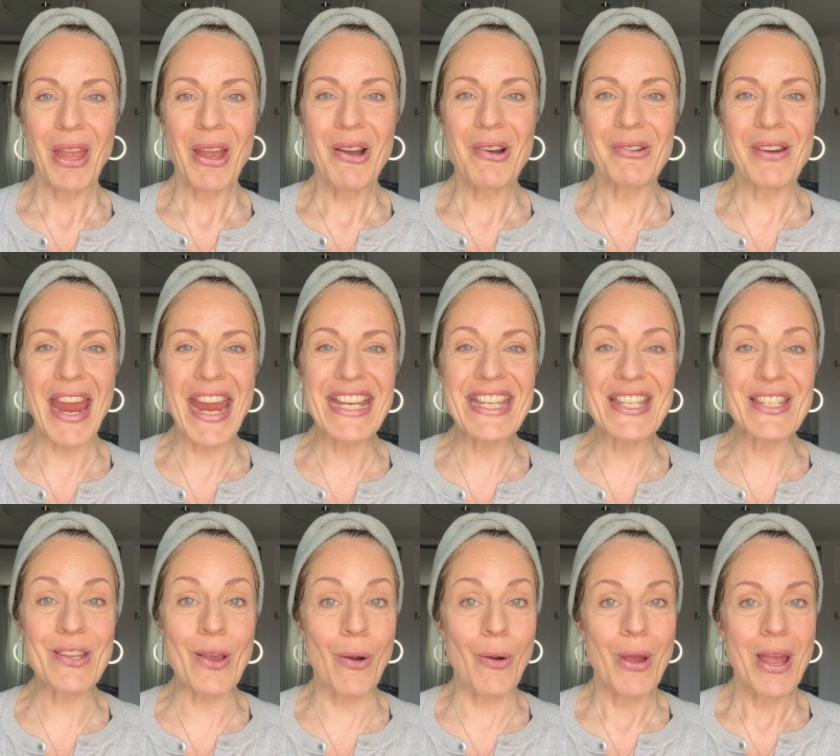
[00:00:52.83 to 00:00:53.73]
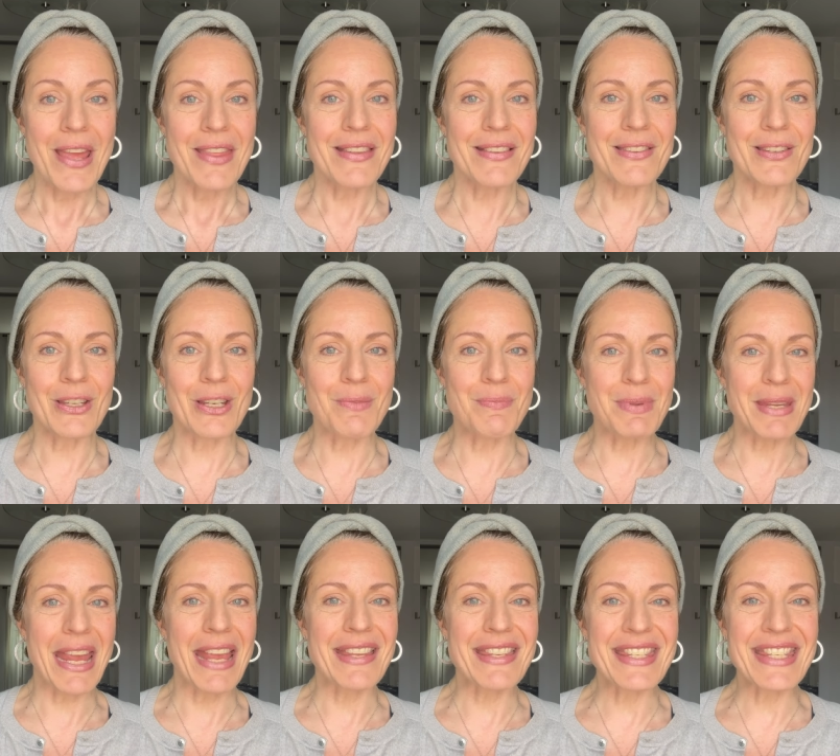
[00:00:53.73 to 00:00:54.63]
All right, so this is going to
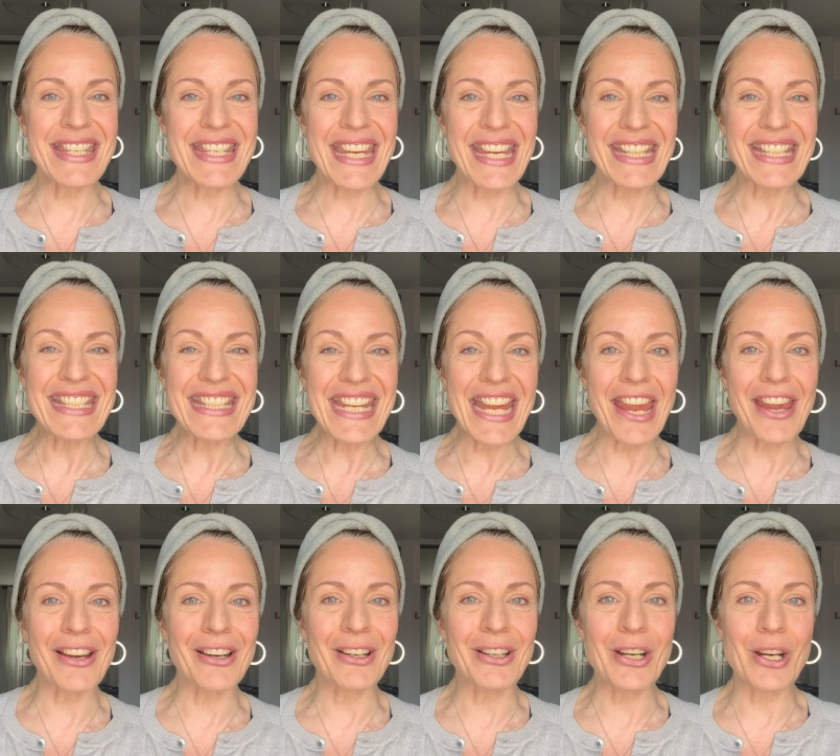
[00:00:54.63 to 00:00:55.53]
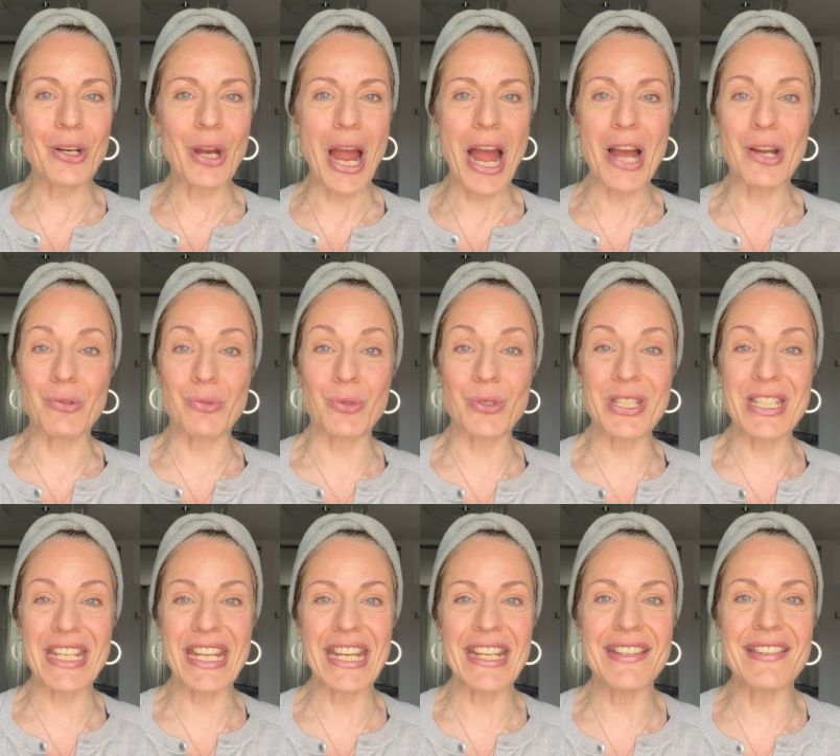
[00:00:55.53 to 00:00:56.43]
be a skincare uh,
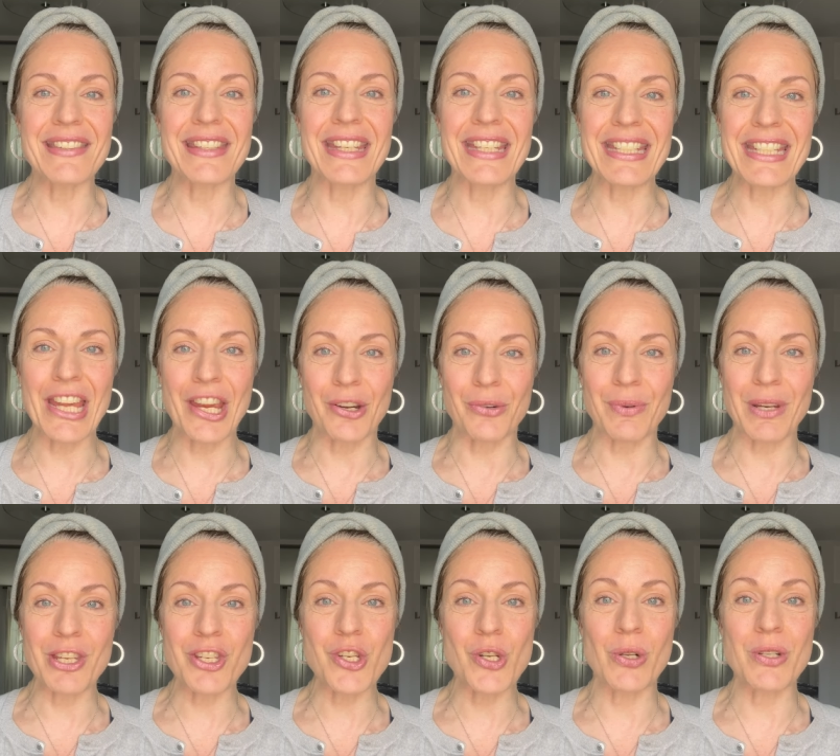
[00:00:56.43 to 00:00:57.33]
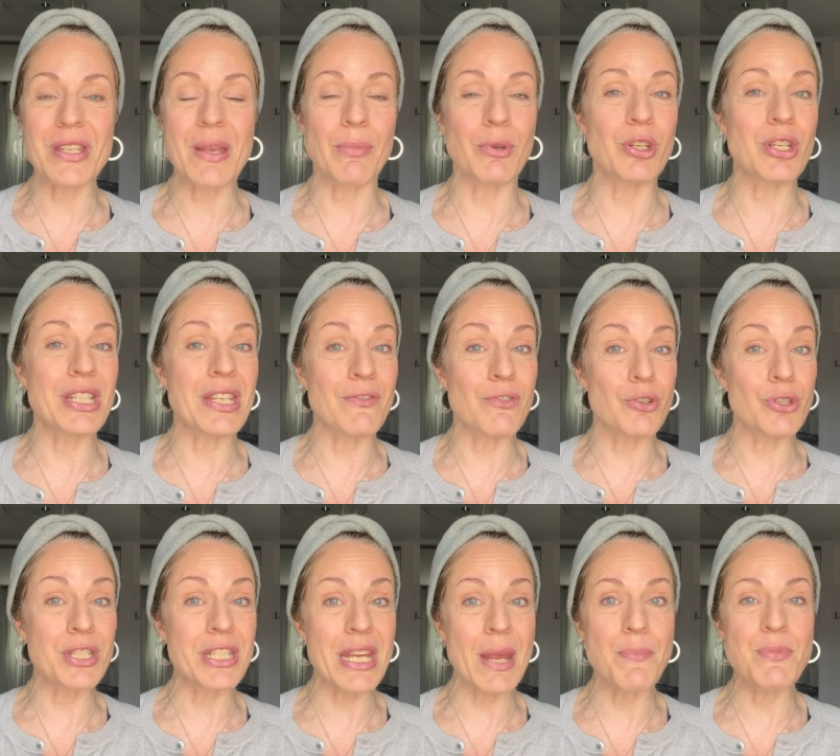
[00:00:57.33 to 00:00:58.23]
routine, skincare rituals. I'm going to give you
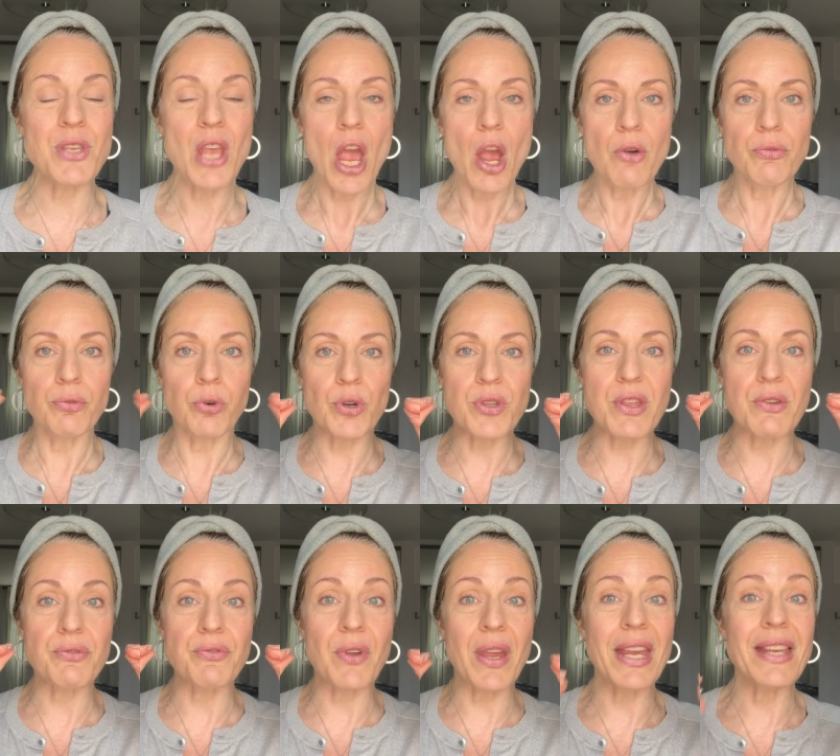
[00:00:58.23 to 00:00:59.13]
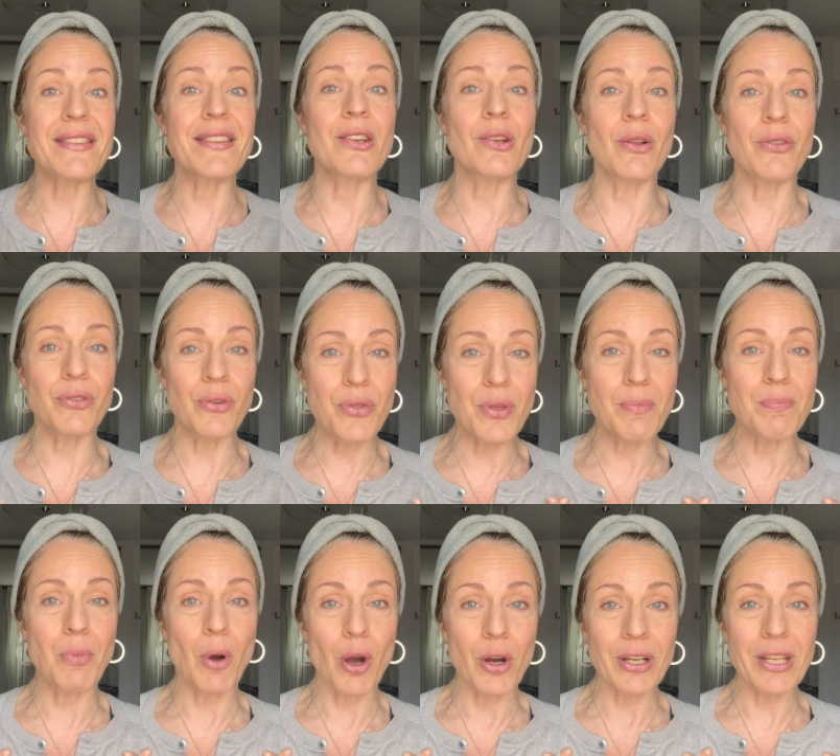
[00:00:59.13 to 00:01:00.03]
tips for the face and also the
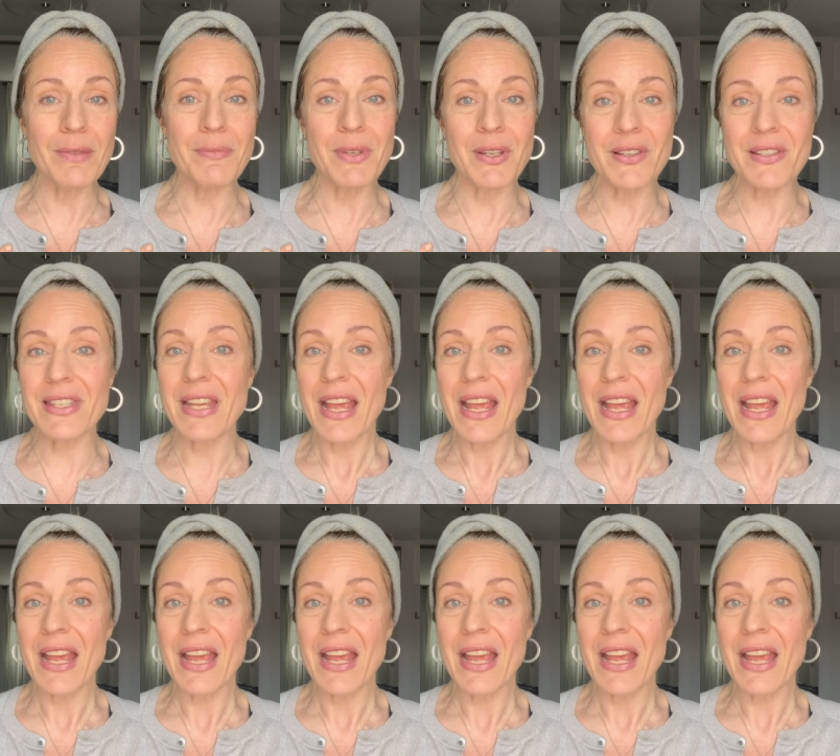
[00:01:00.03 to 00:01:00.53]
body because